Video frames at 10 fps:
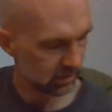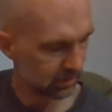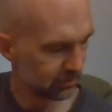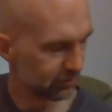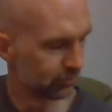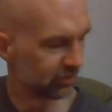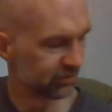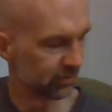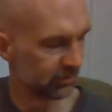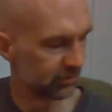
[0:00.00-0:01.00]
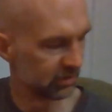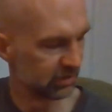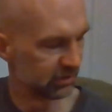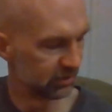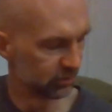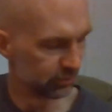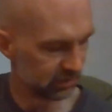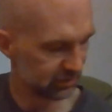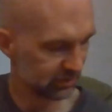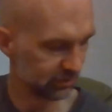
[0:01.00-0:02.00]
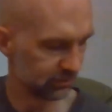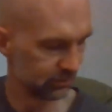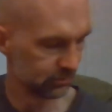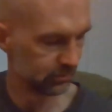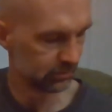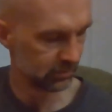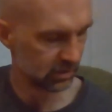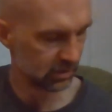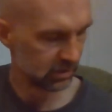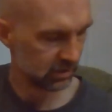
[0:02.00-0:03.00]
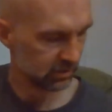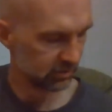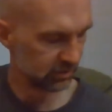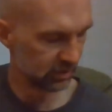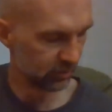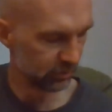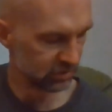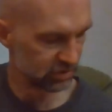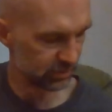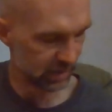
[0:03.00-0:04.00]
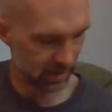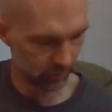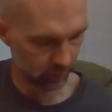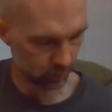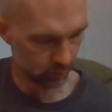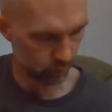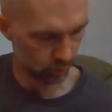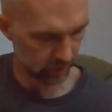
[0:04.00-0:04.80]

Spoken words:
Just mixed up the Lydian a little bit. So there would be a G power chord, and